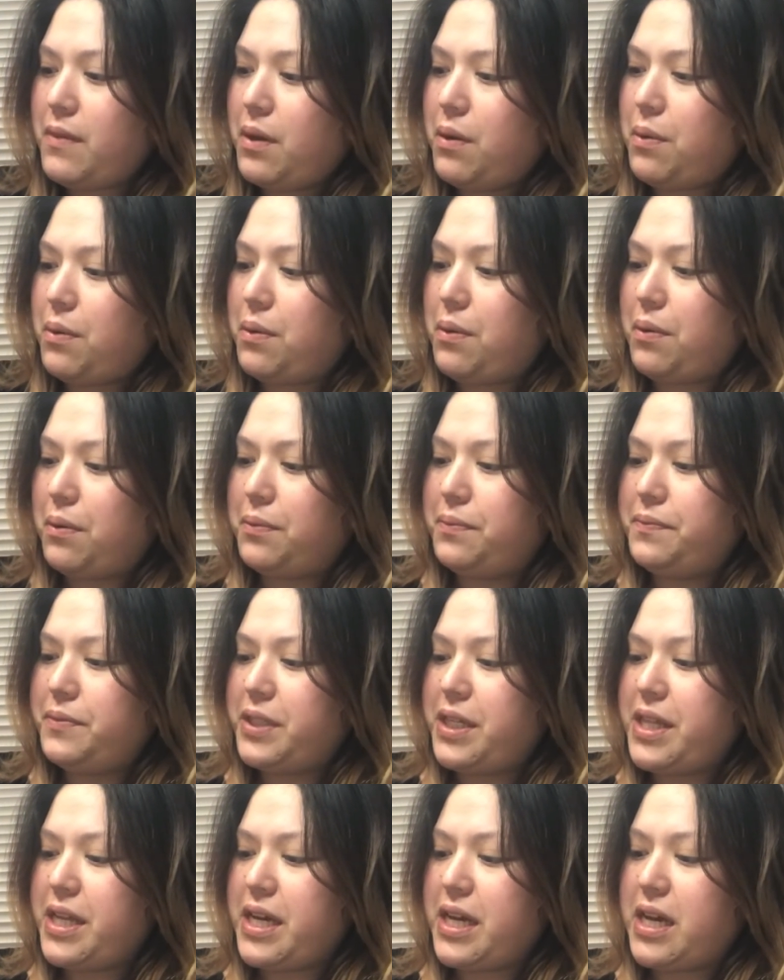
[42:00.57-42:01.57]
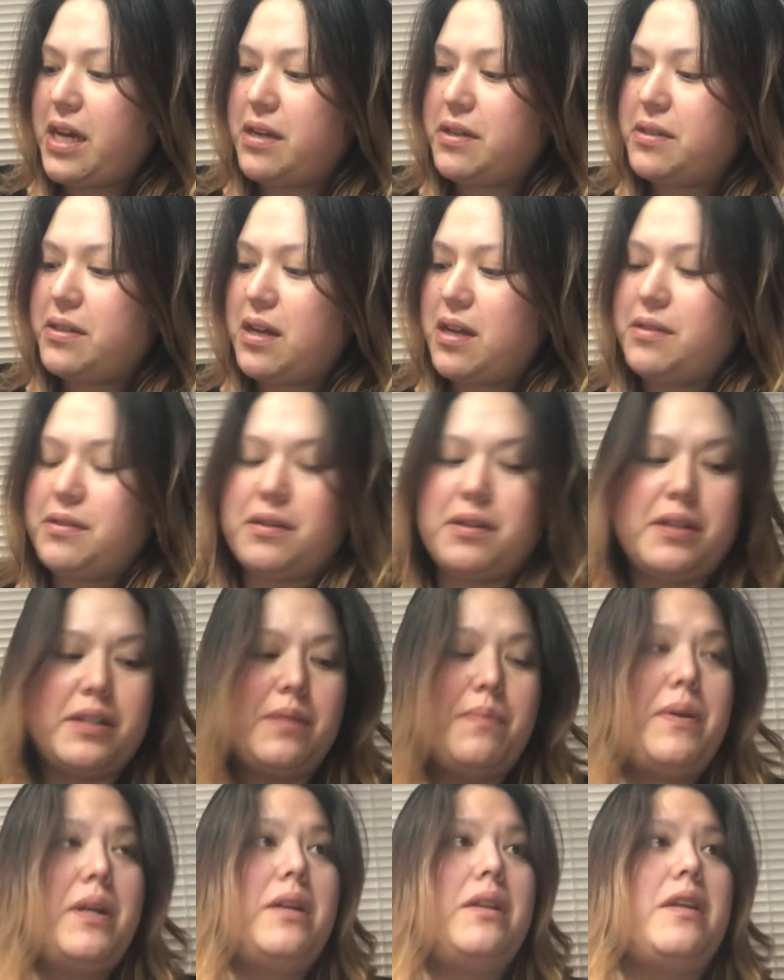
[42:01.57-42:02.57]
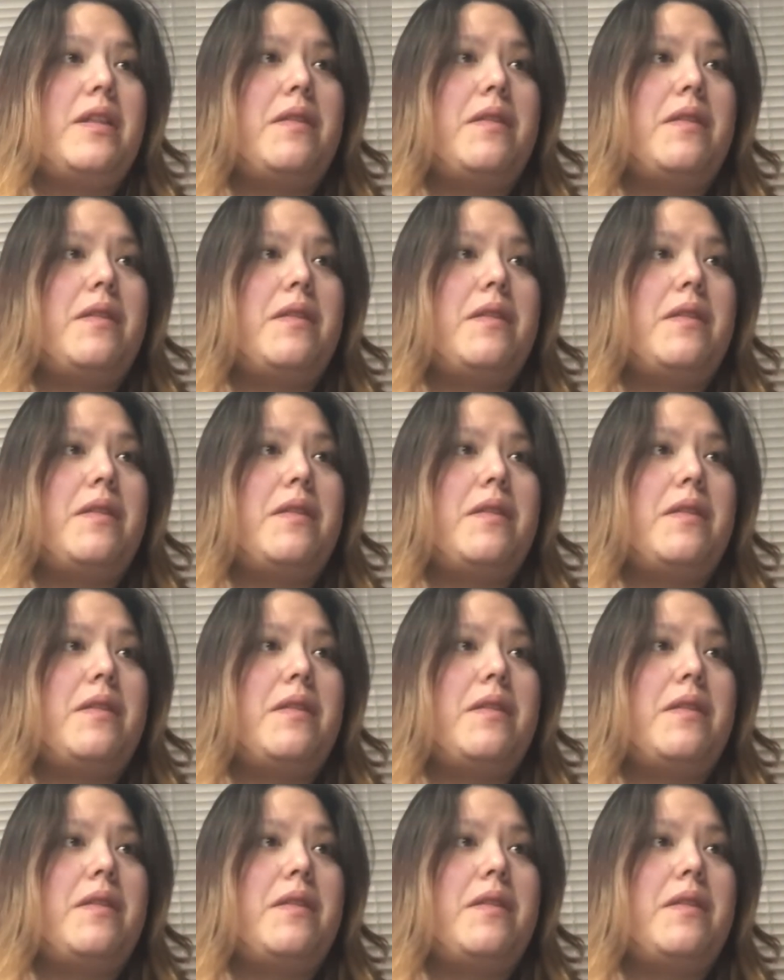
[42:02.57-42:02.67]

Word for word: Ooh, good thing I got a saucer, because apparently